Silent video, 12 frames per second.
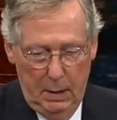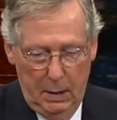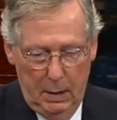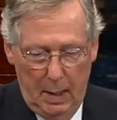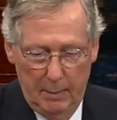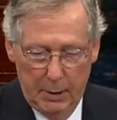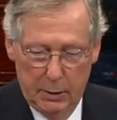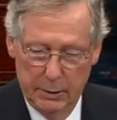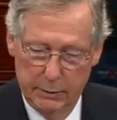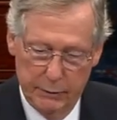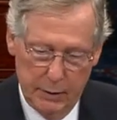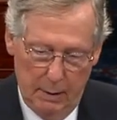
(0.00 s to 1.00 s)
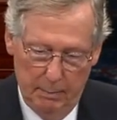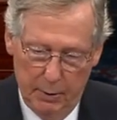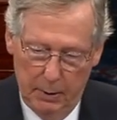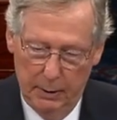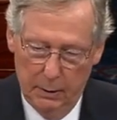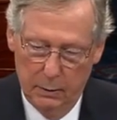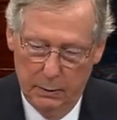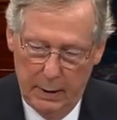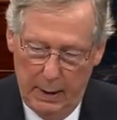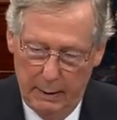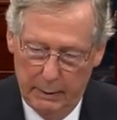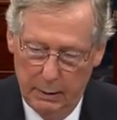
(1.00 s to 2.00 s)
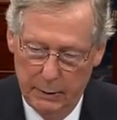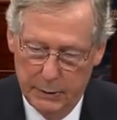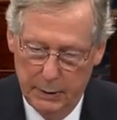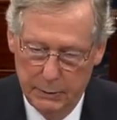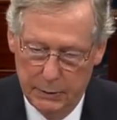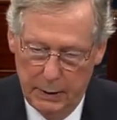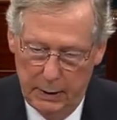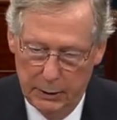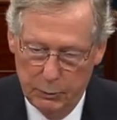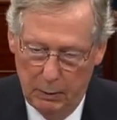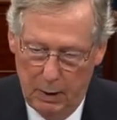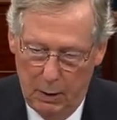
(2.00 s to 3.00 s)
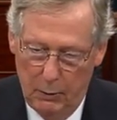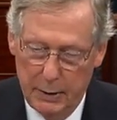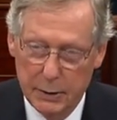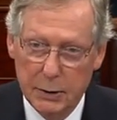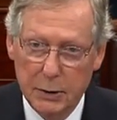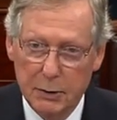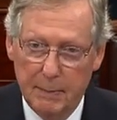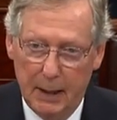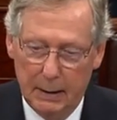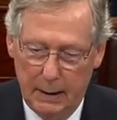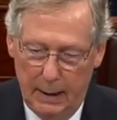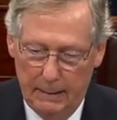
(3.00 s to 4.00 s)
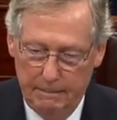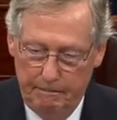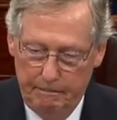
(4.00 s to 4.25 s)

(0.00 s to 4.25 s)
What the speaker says: Not because of some political calculus, though cynics will always suspect that.